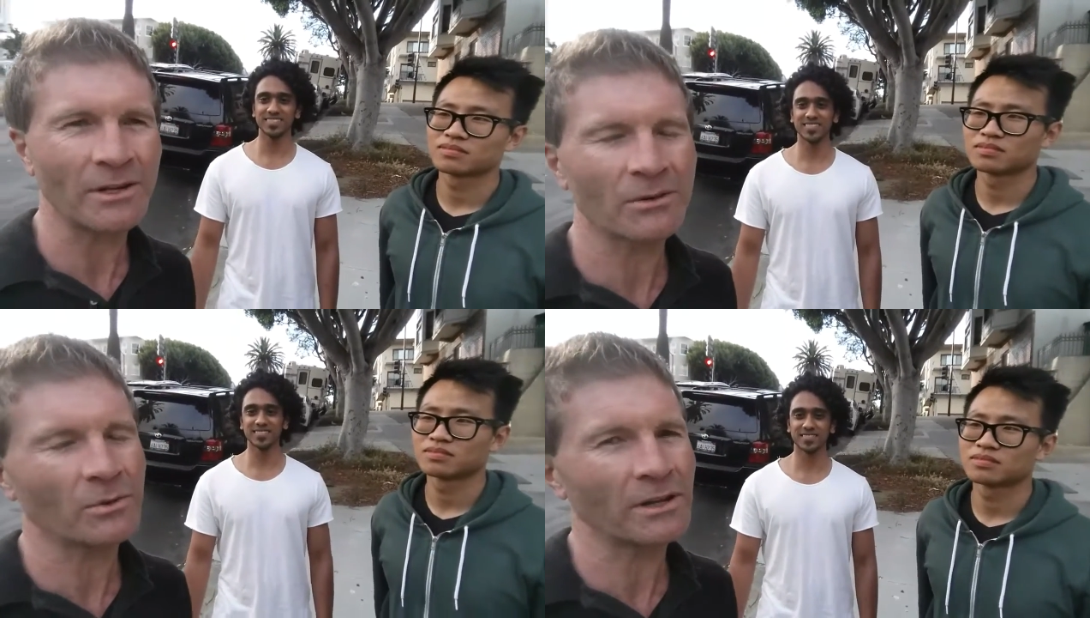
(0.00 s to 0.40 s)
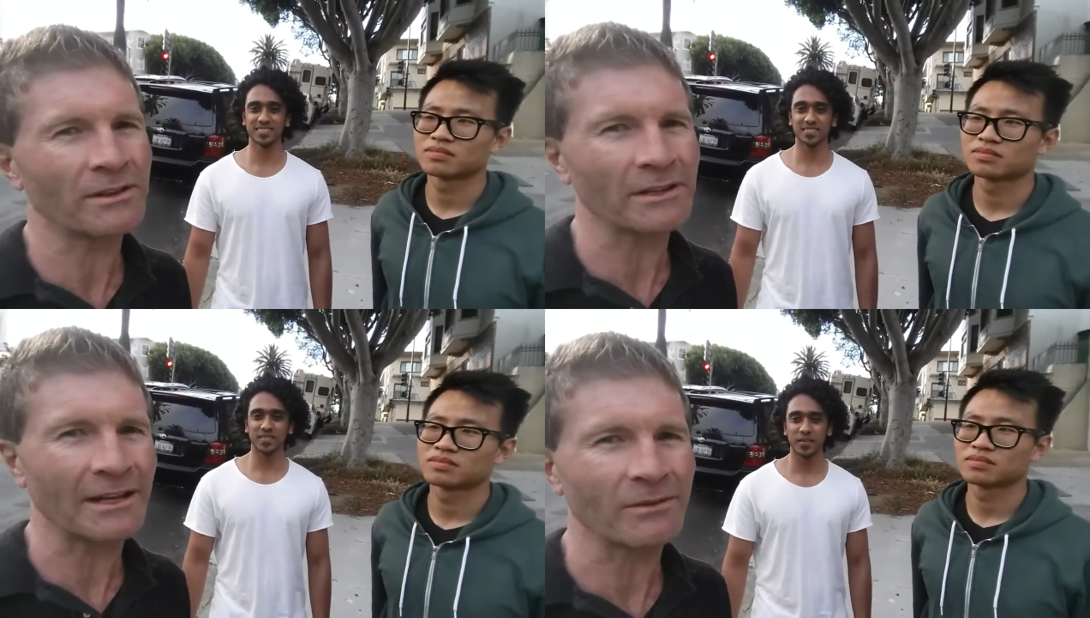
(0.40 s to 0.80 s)
Speaker 1: what do you what
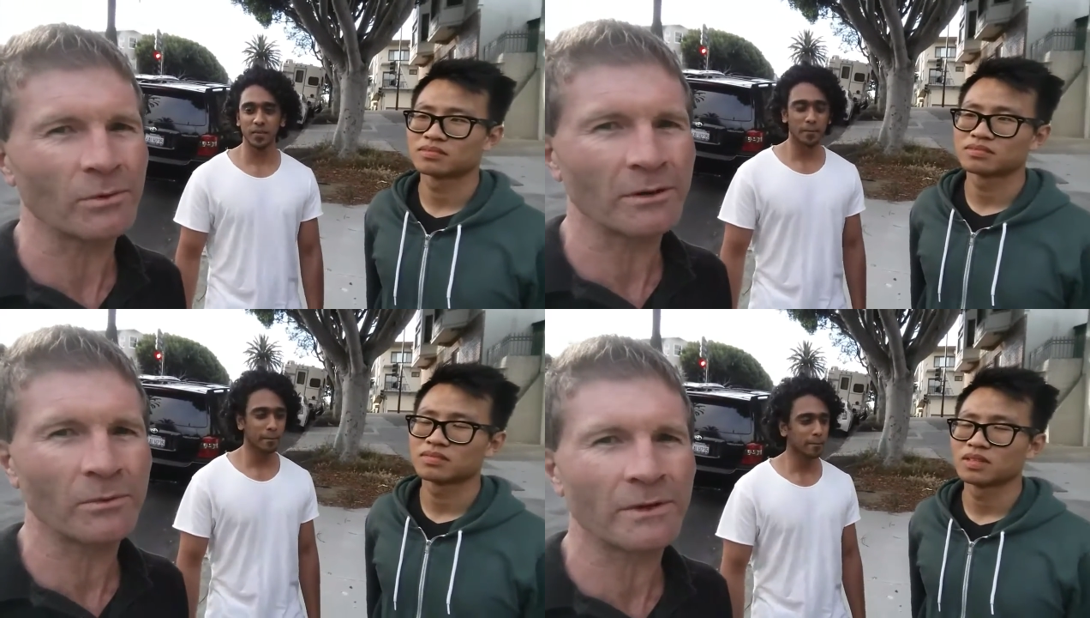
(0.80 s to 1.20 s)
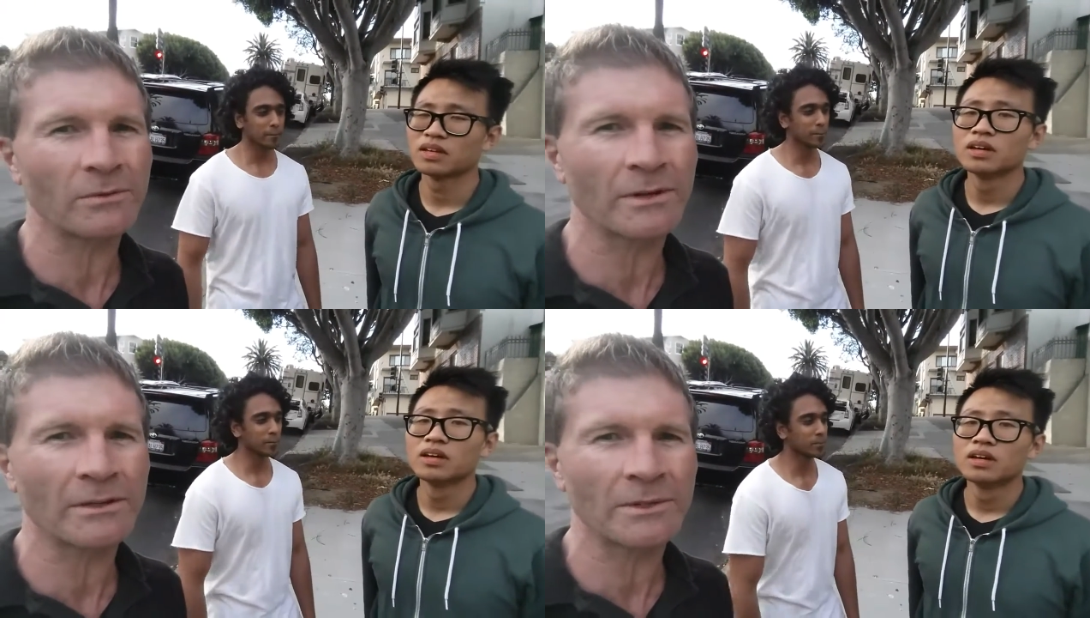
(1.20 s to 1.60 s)
do you think, David? What
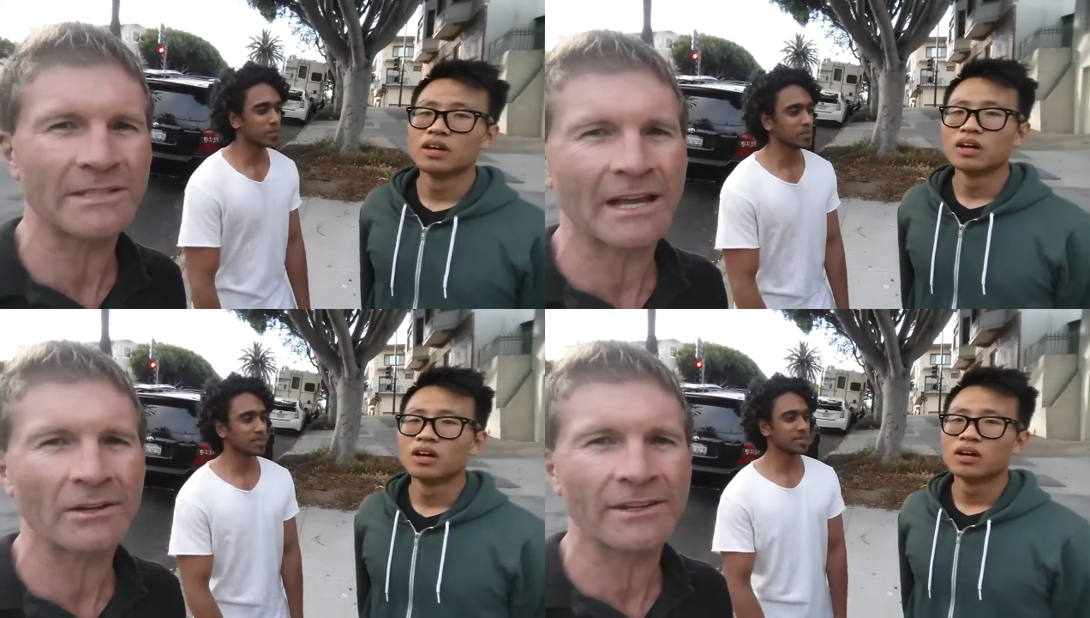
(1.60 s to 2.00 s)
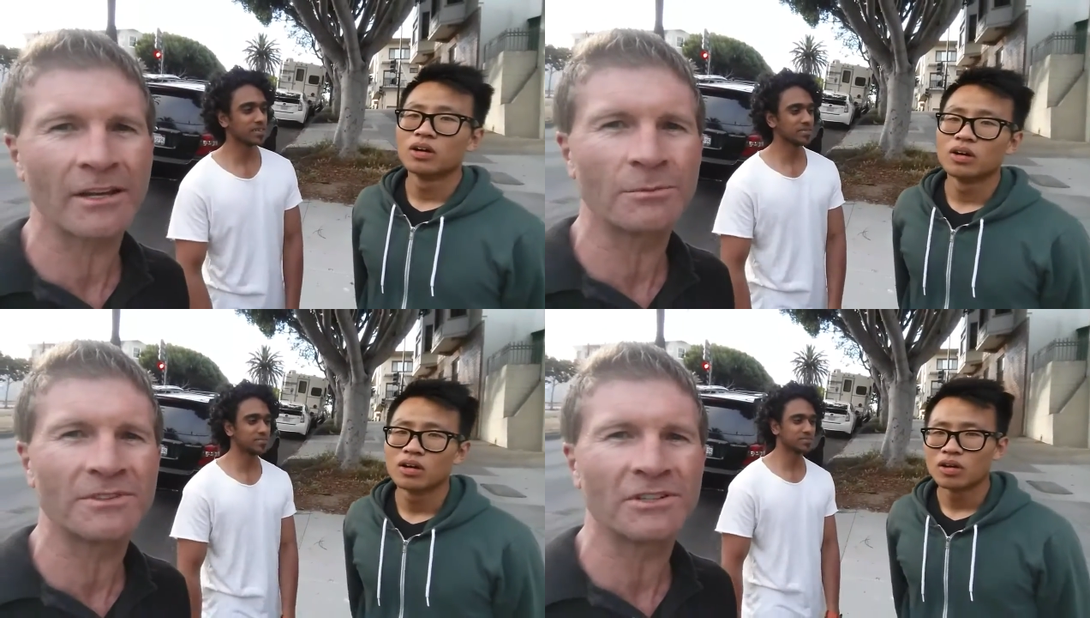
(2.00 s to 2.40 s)
what, what what's how's
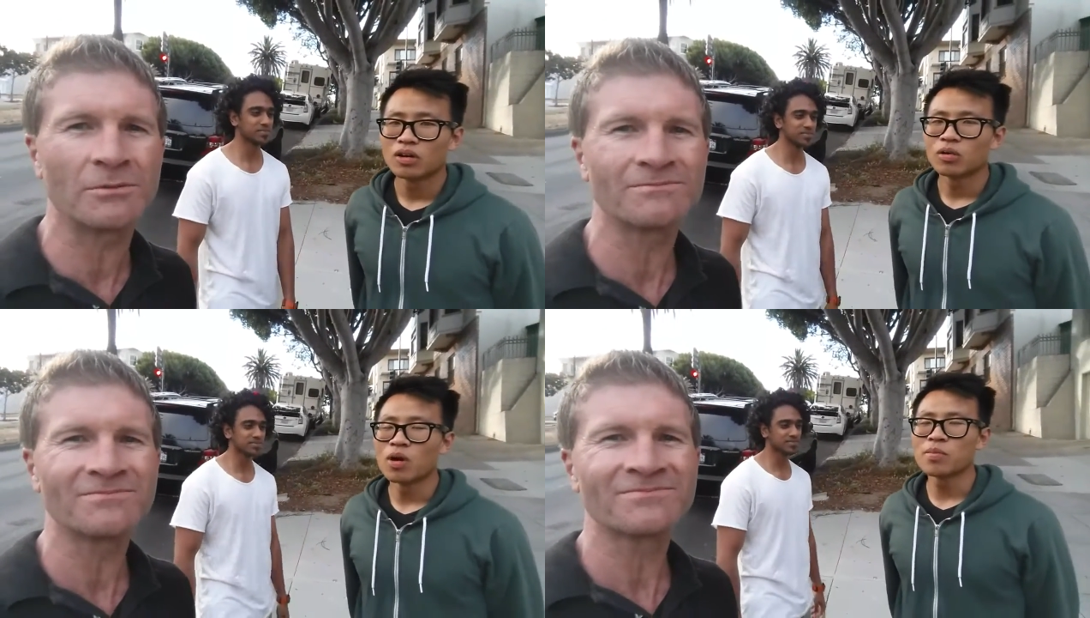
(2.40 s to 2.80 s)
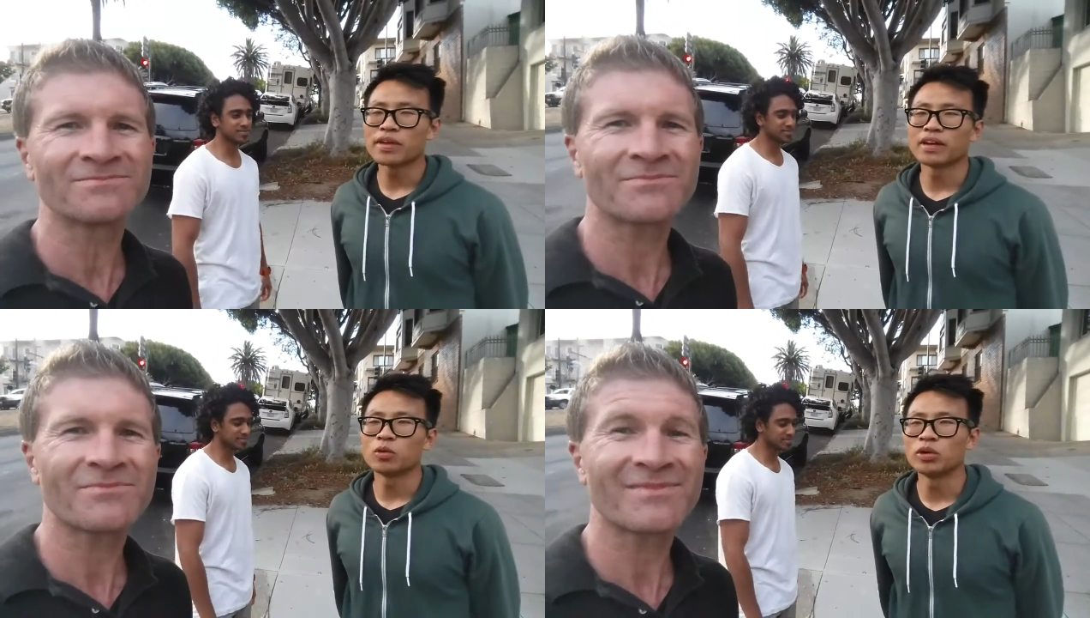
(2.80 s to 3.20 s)
that helped you?
Speaker 2: Well, I'm
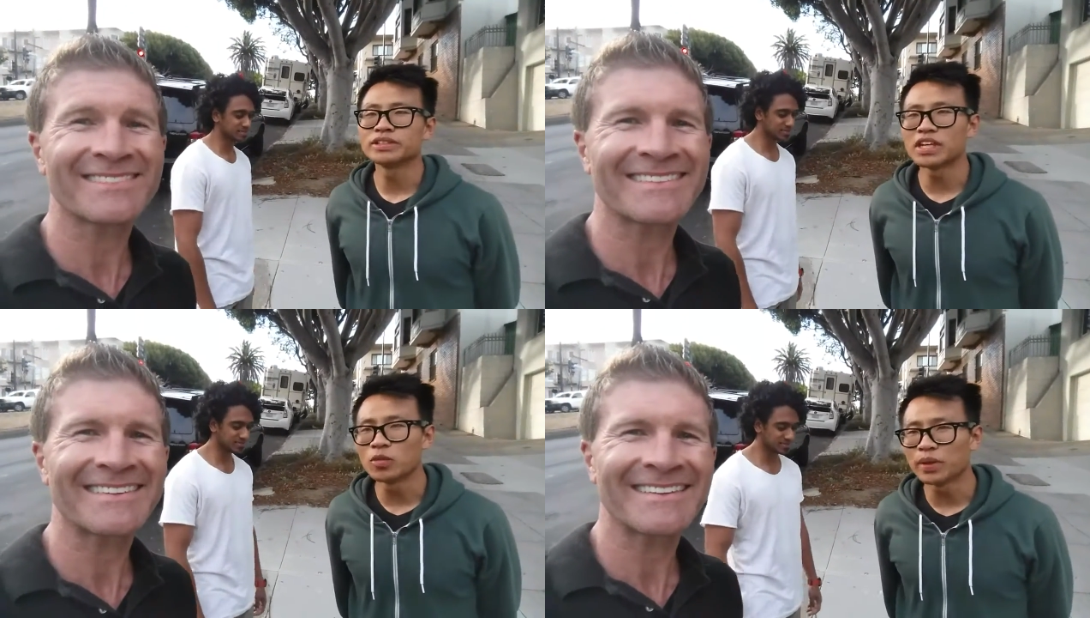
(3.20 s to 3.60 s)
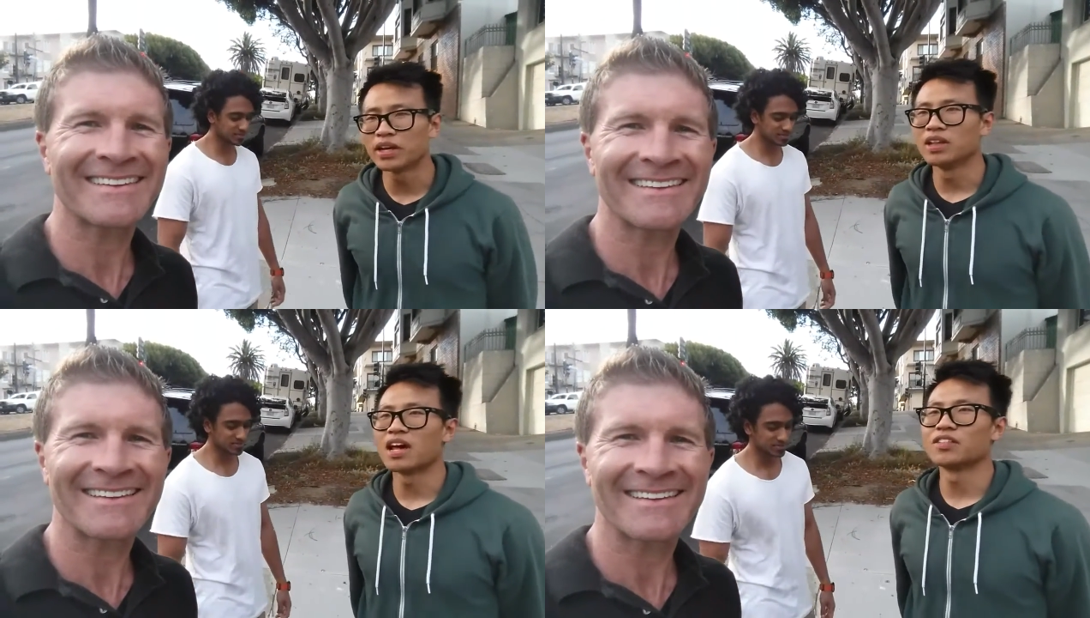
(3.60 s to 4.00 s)
thinking well, it's helped
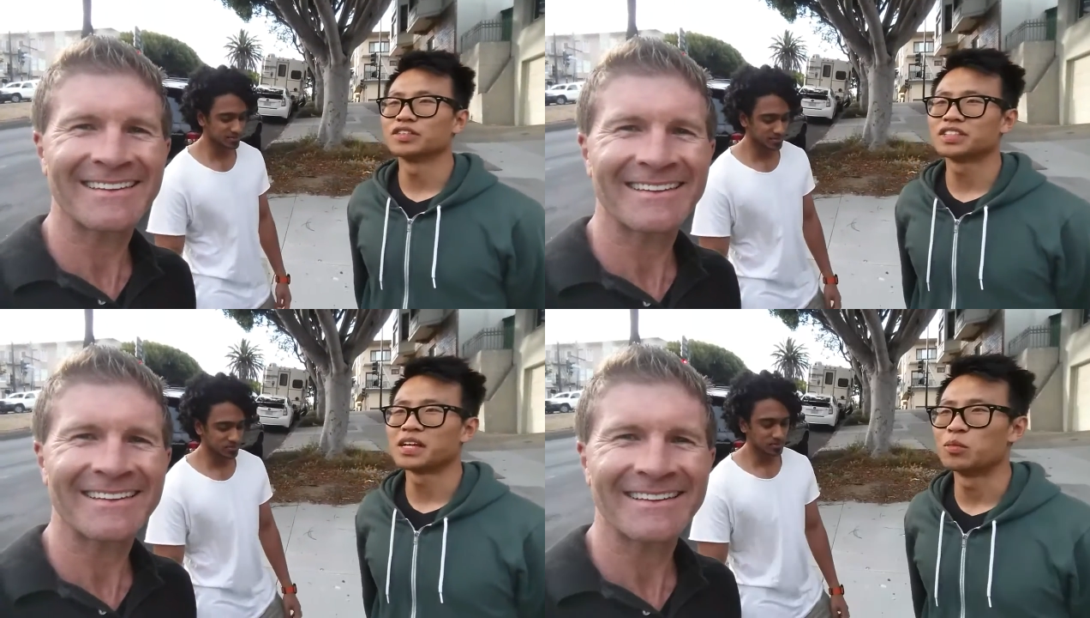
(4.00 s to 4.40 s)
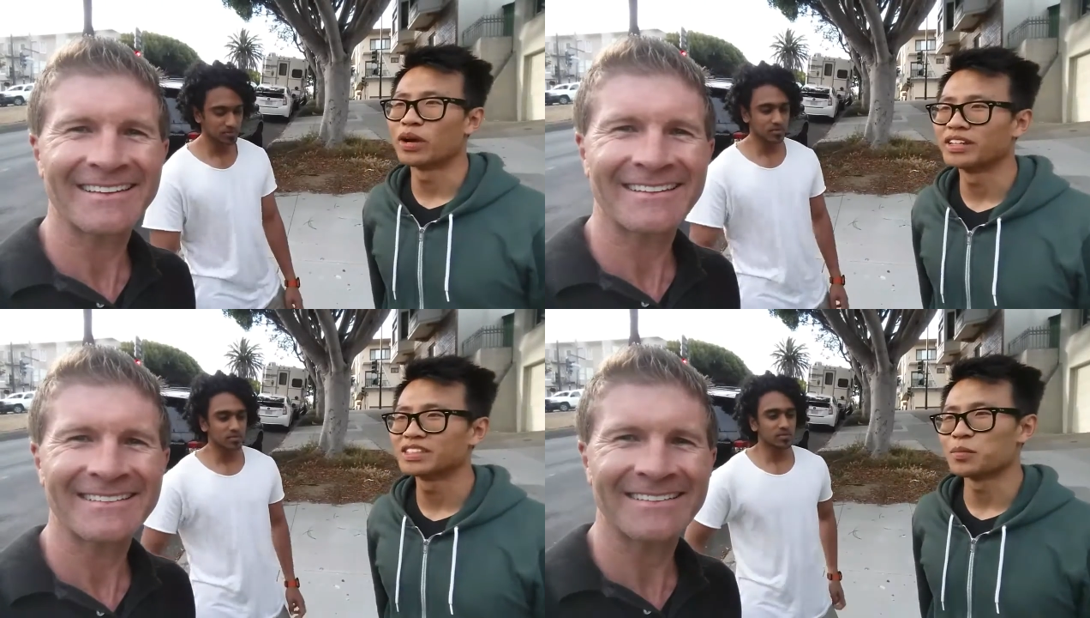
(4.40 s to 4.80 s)
me in a lot of the same
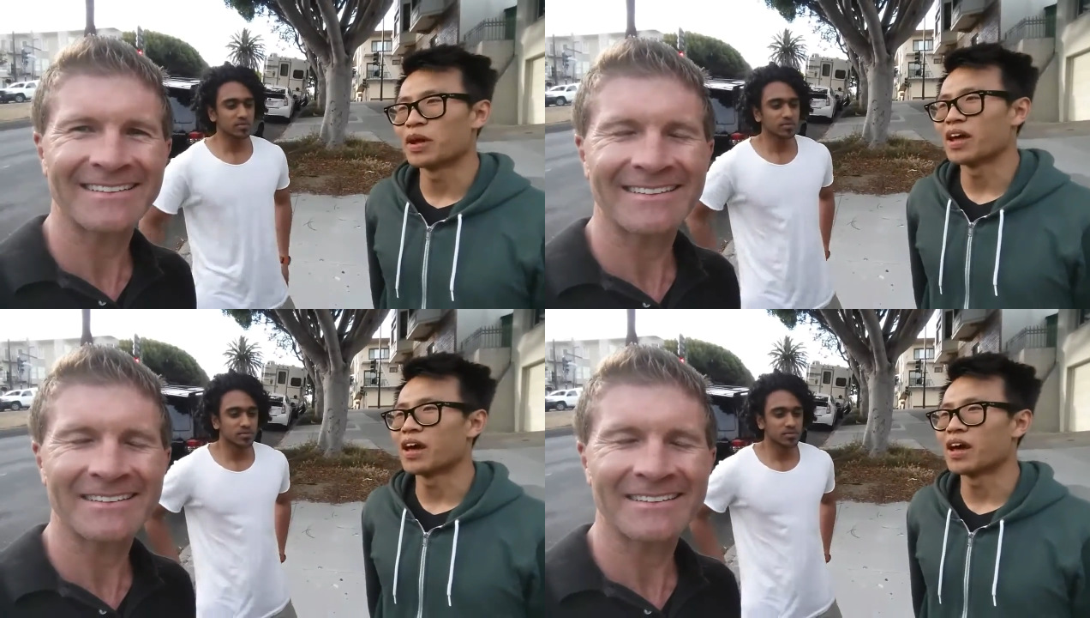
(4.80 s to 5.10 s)
ways. I mean,